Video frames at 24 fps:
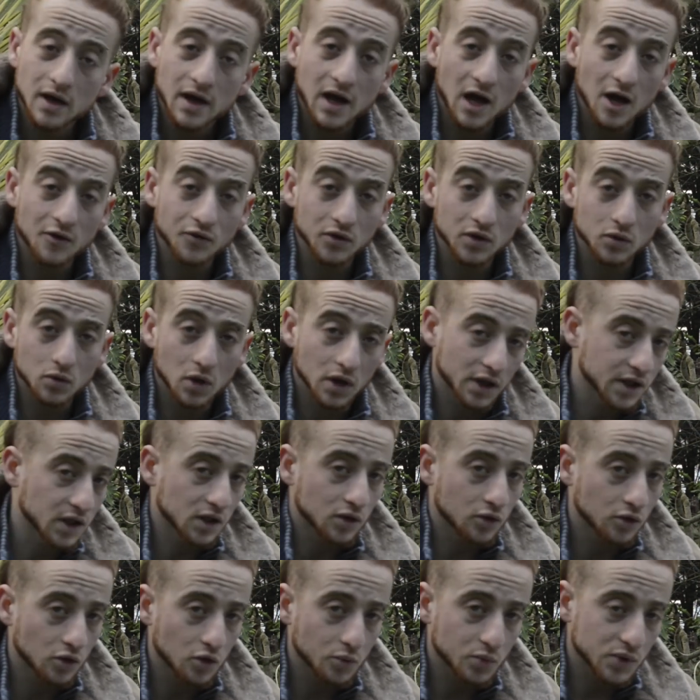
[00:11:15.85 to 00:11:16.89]
every working
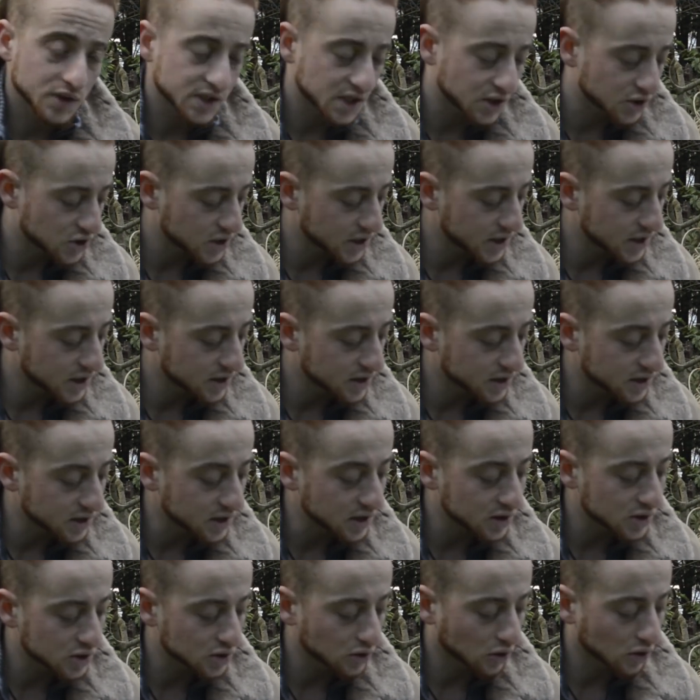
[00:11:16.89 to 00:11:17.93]
group essentially and
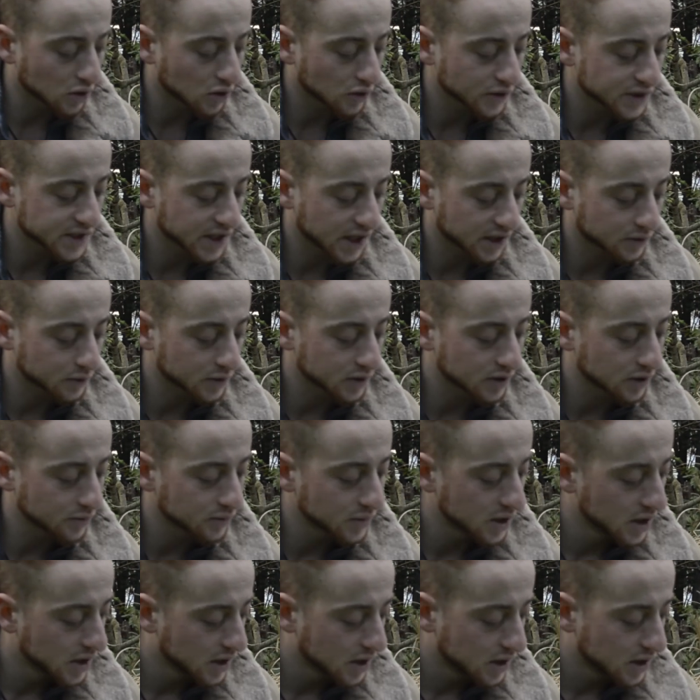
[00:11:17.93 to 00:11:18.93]
need strong contact with them,